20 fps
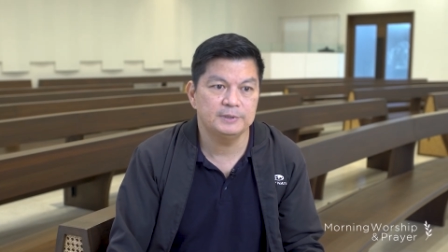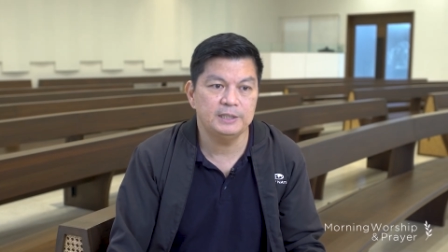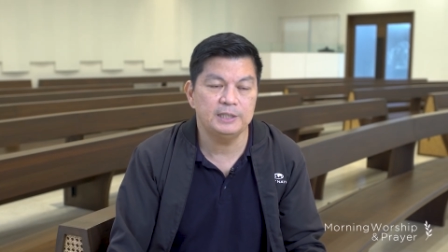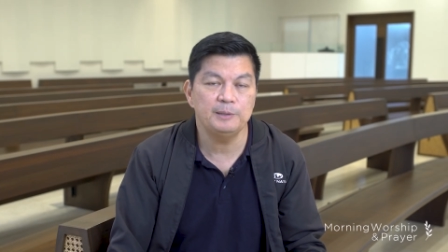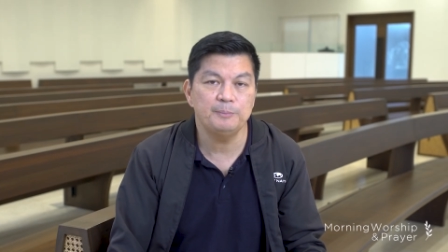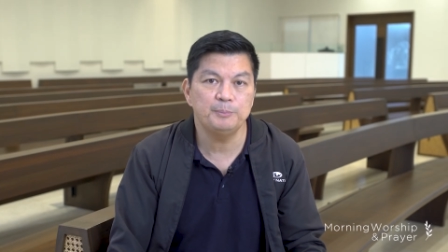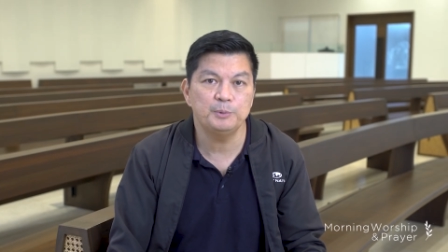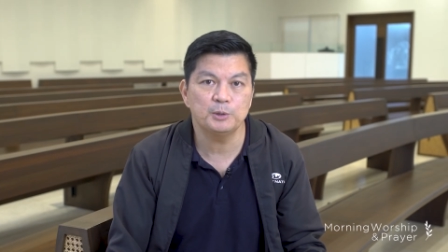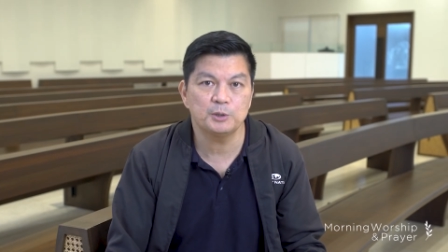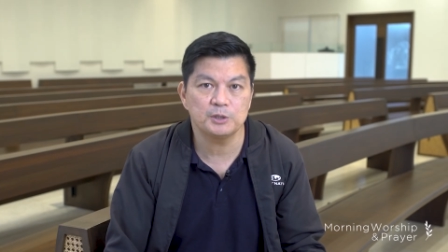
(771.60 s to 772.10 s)

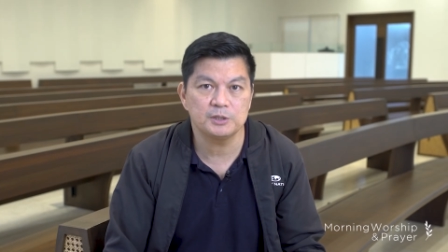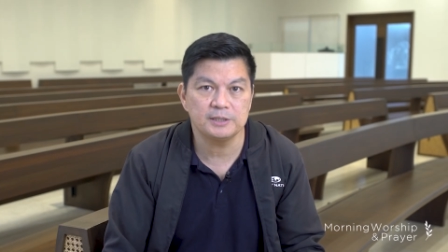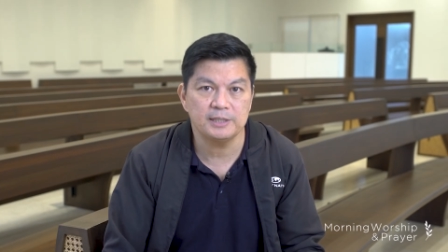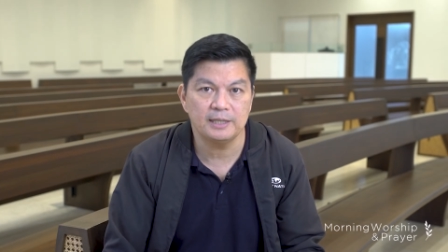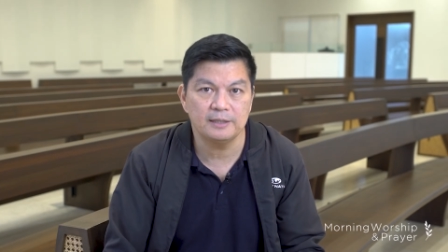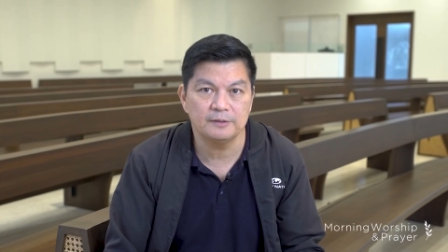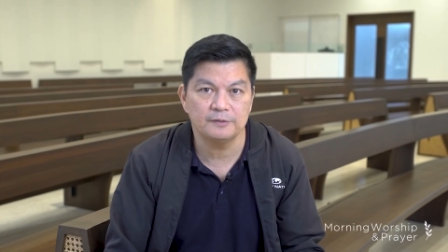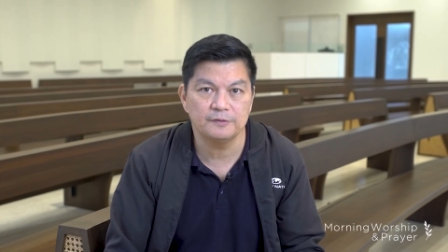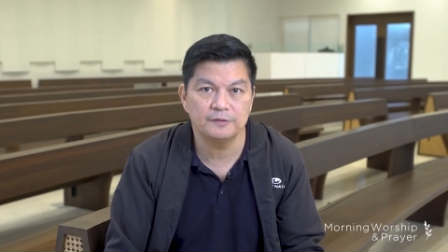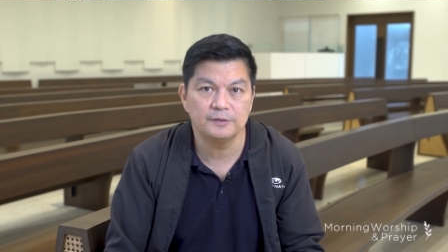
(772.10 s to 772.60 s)
keep
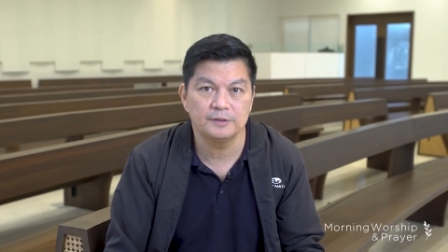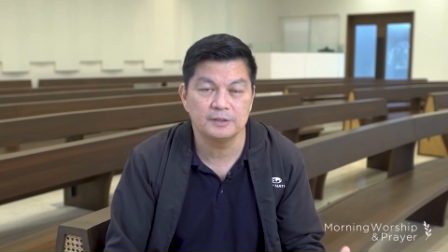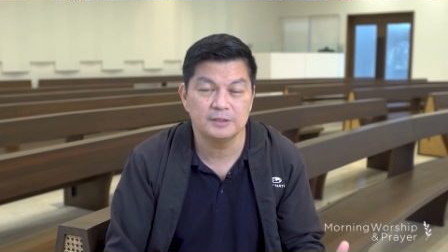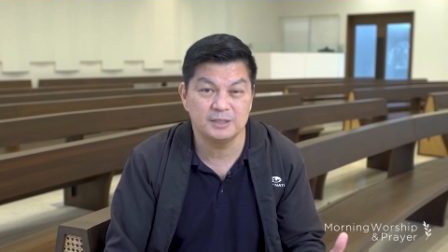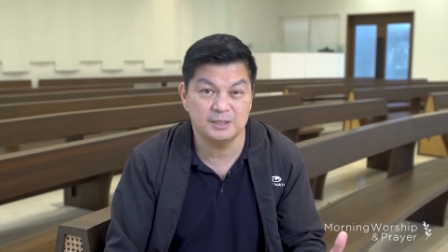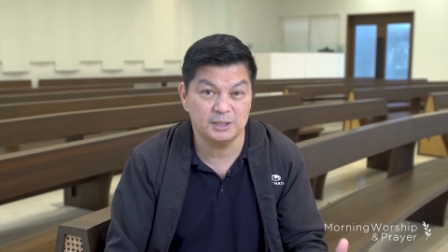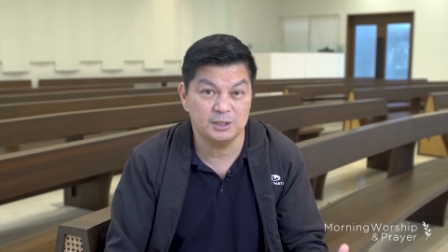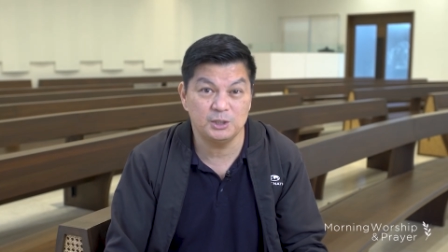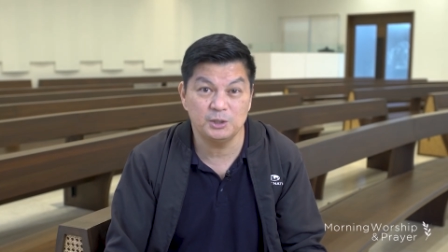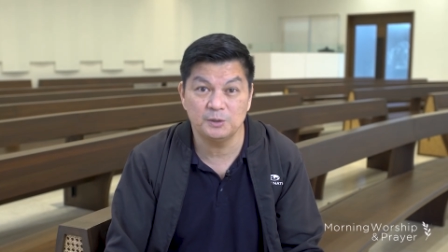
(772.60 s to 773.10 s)
yourself
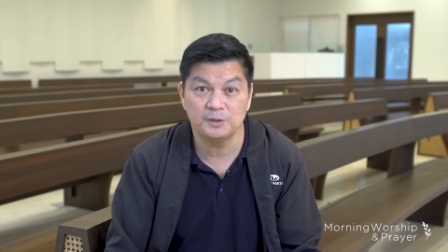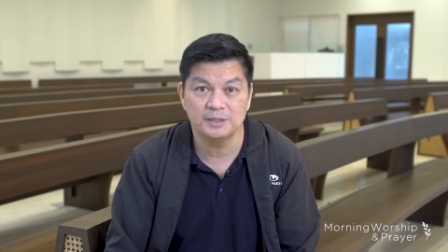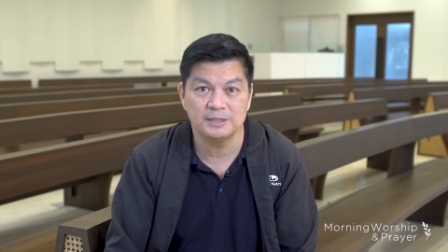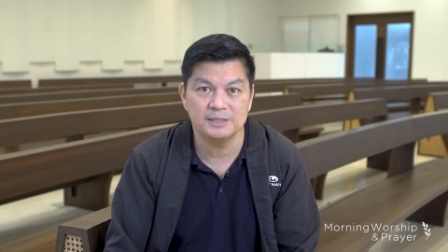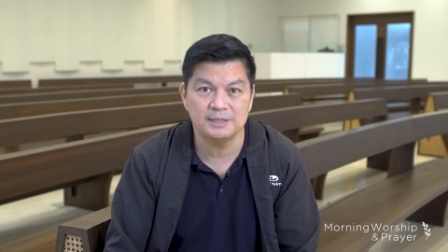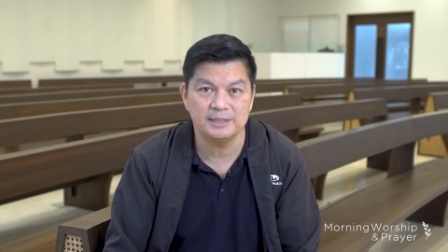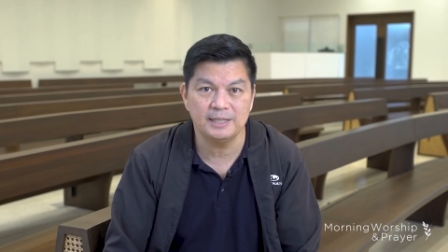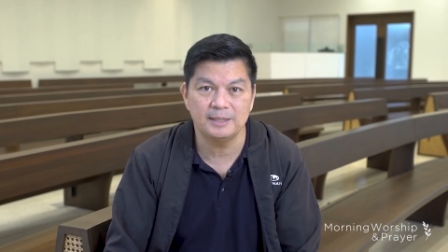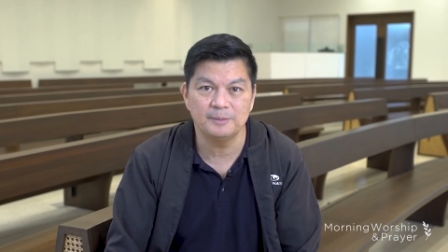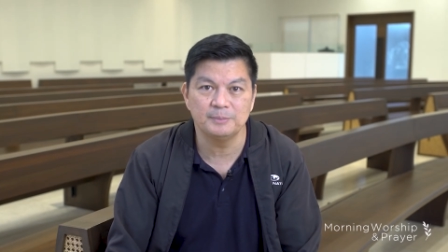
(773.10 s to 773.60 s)
secure and
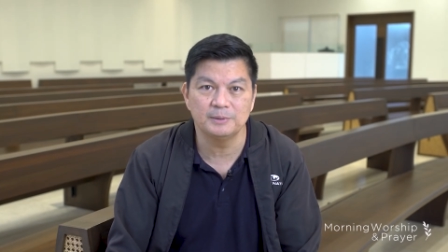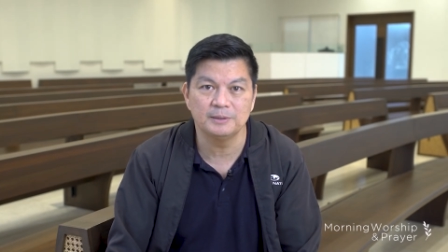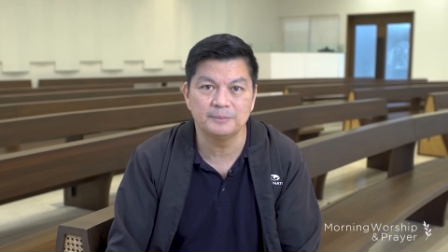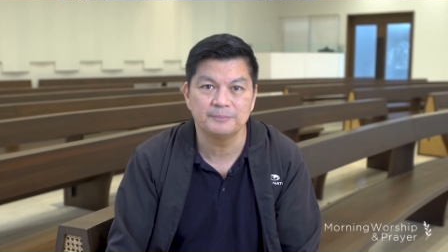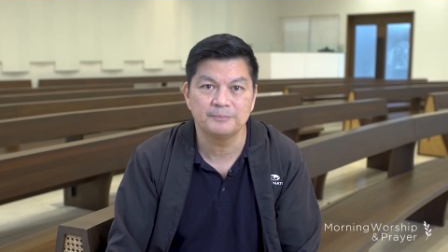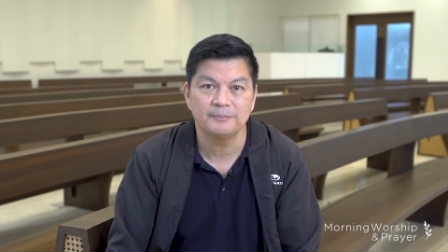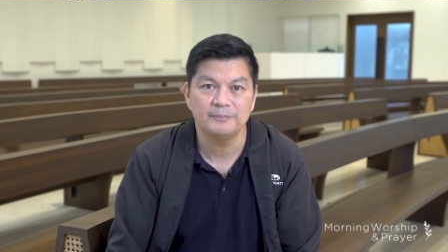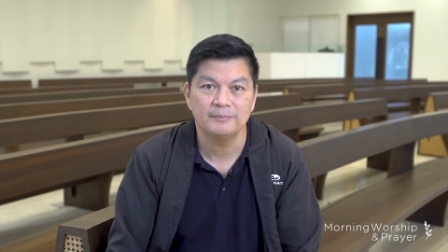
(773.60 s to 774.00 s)
stable.